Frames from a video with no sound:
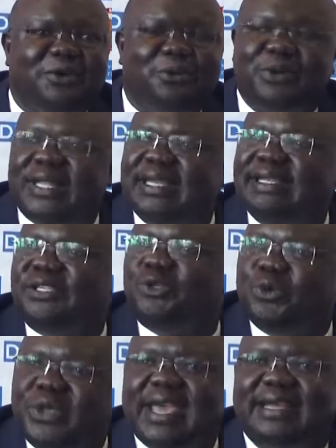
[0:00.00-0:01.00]
within these
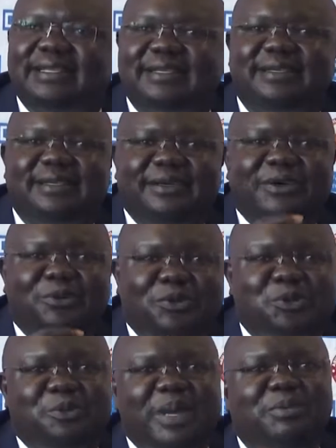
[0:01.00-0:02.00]
two years, we
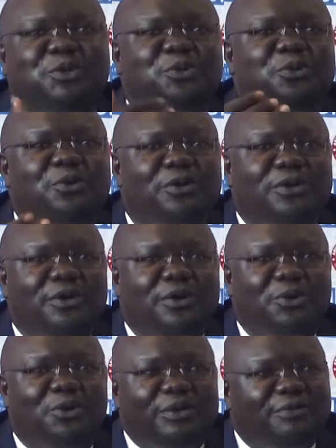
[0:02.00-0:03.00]
should be able to
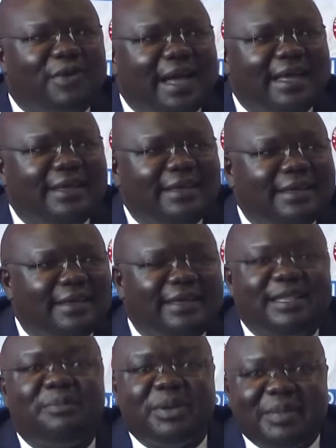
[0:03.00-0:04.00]
qualify in
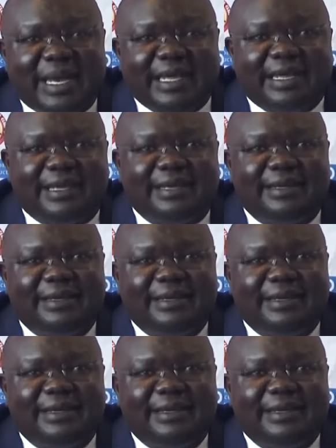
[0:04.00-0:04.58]
the Premier League.